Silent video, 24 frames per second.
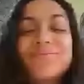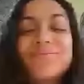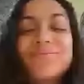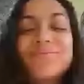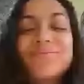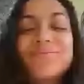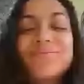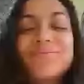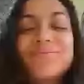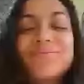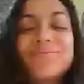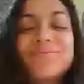
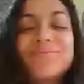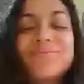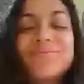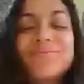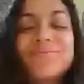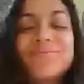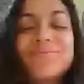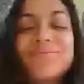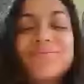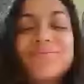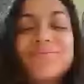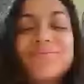Again,
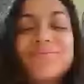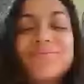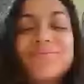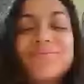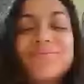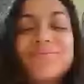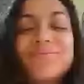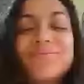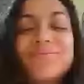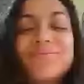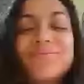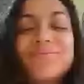breath. I
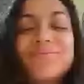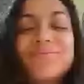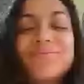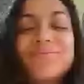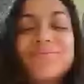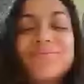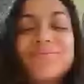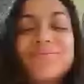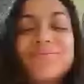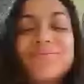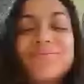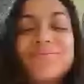
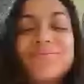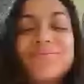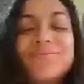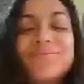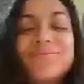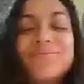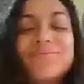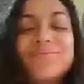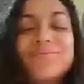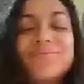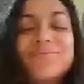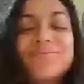can't
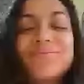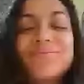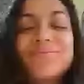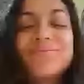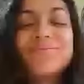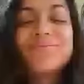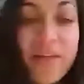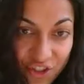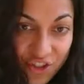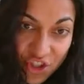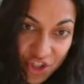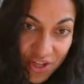
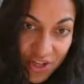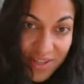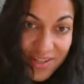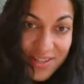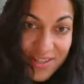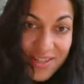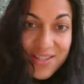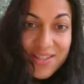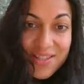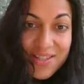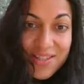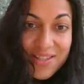emphasize
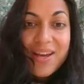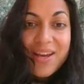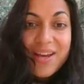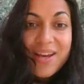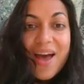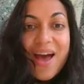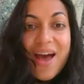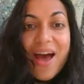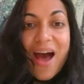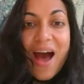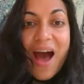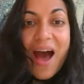enough
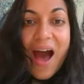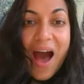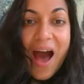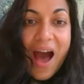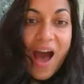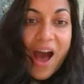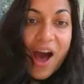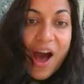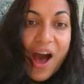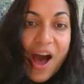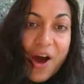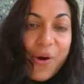
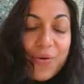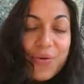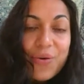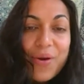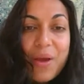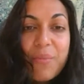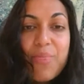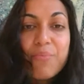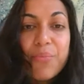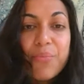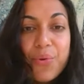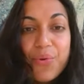just
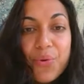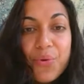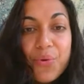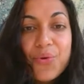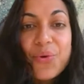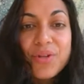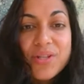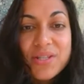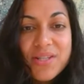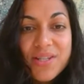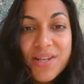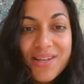
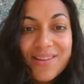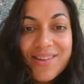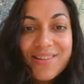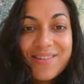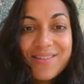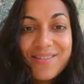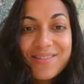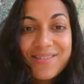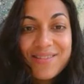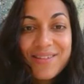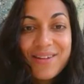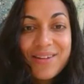how
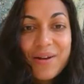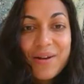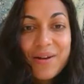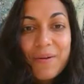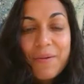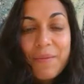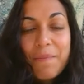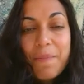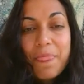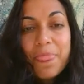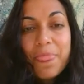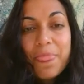
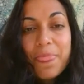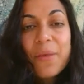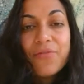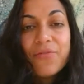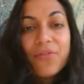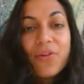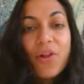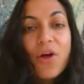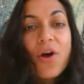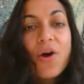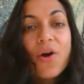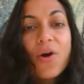important
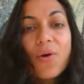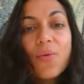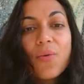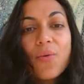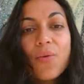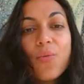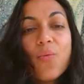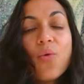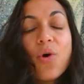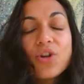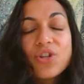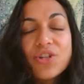
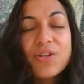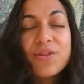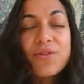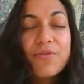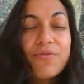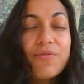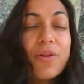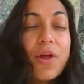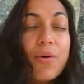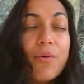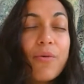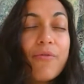the
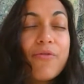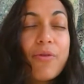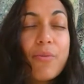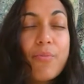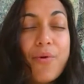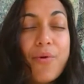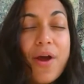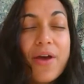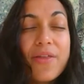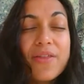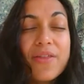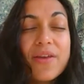flow,
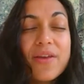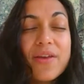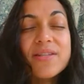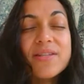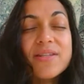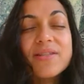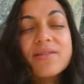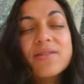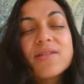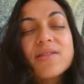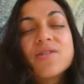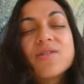watching the
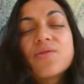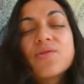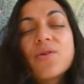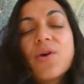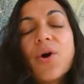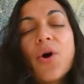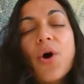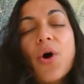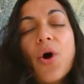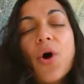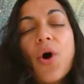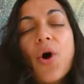flow of the
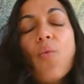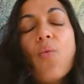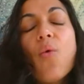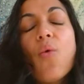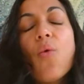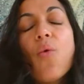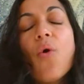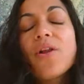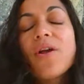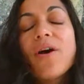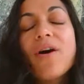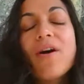breath is. This
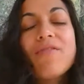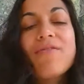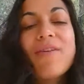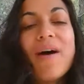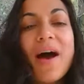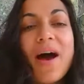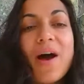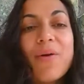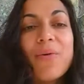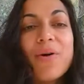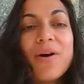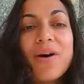is
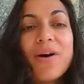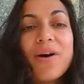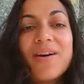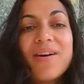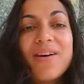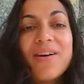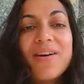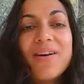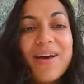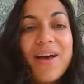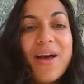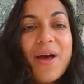one
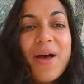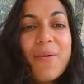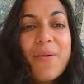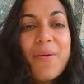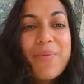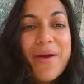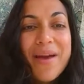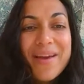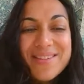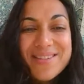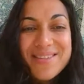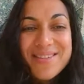of
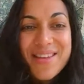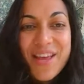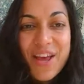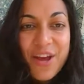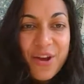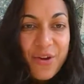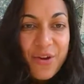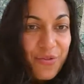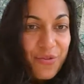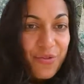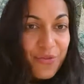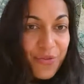our
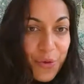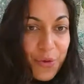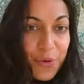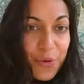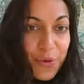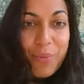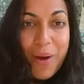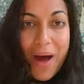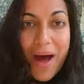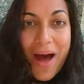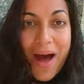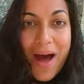
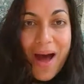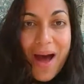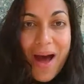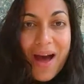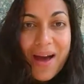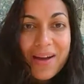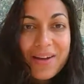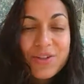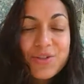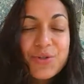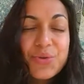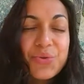basic
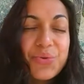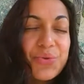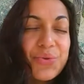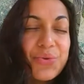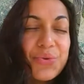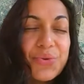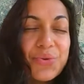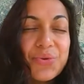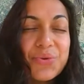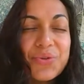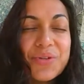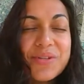
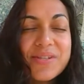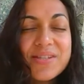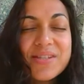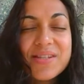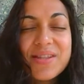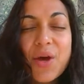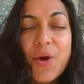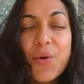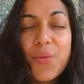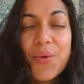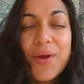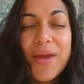fallback
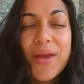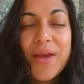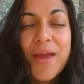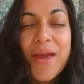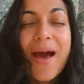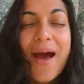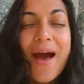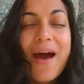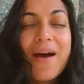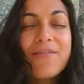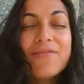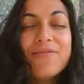
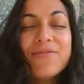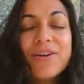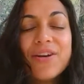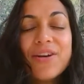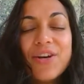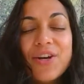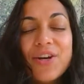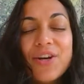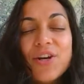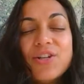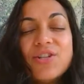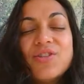tools that we
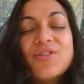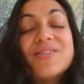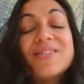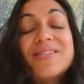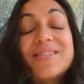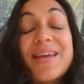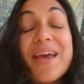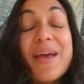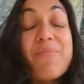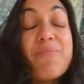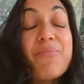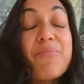have
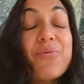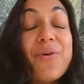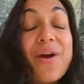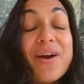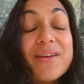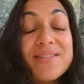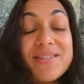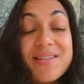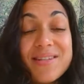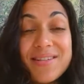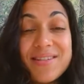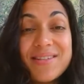to
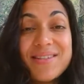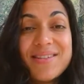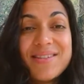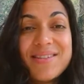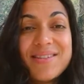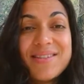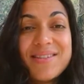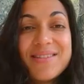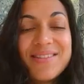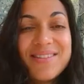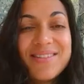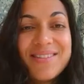stay
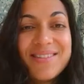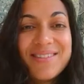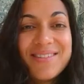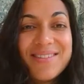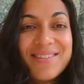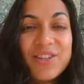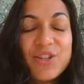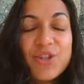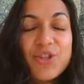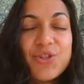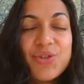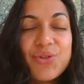
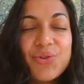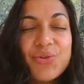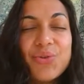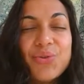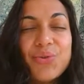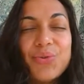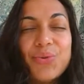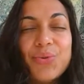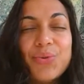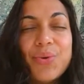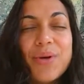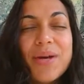present,
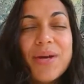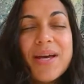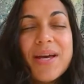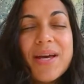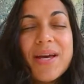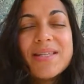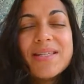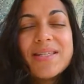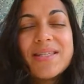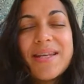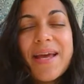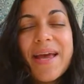
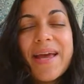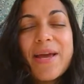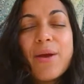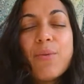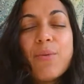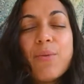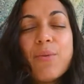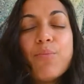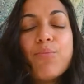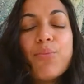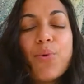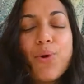to
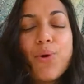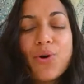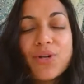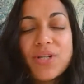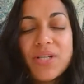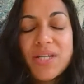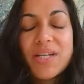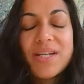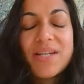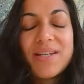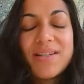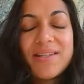stay
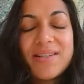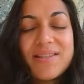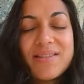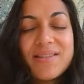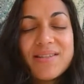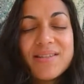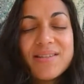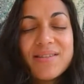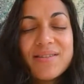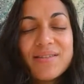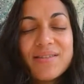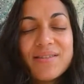
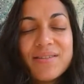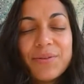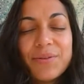embodied,